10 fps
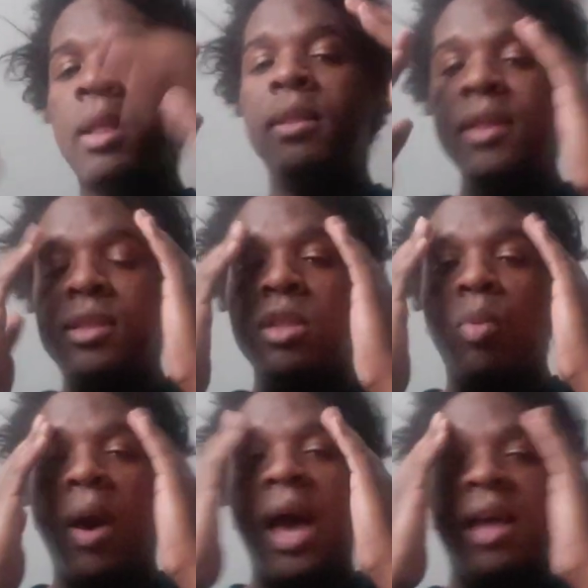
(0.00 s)
This is
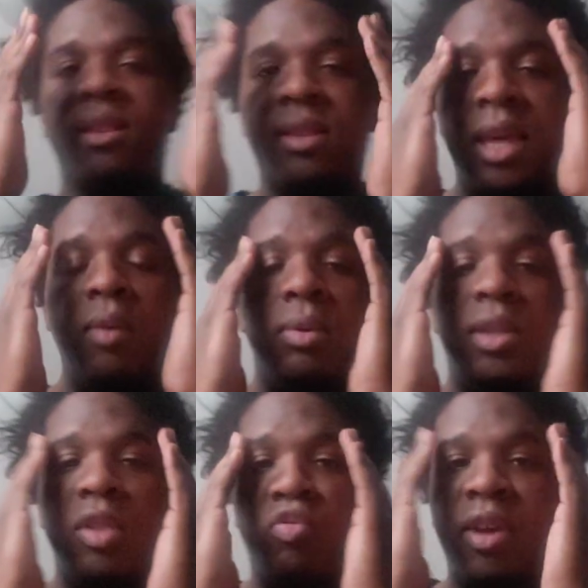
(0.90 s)
why I say with
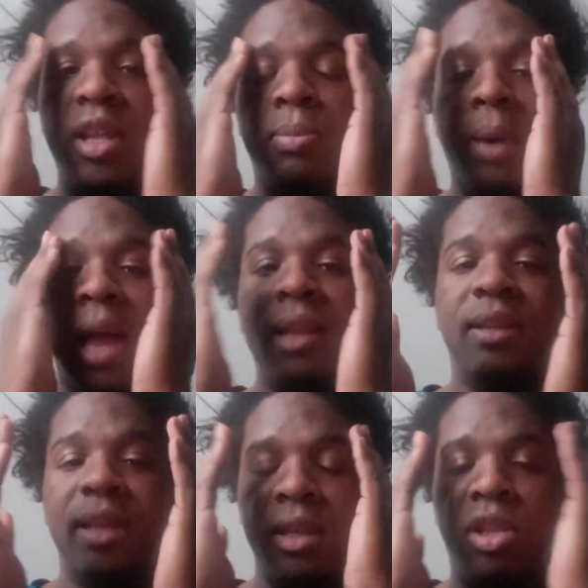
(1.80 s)
this race
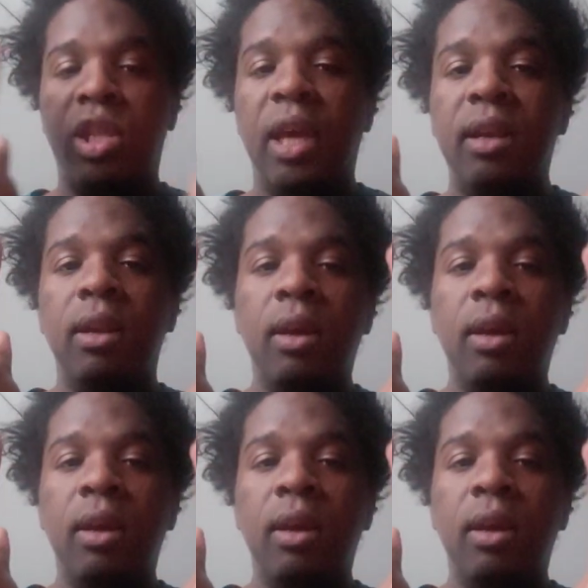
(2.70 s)
politics shit,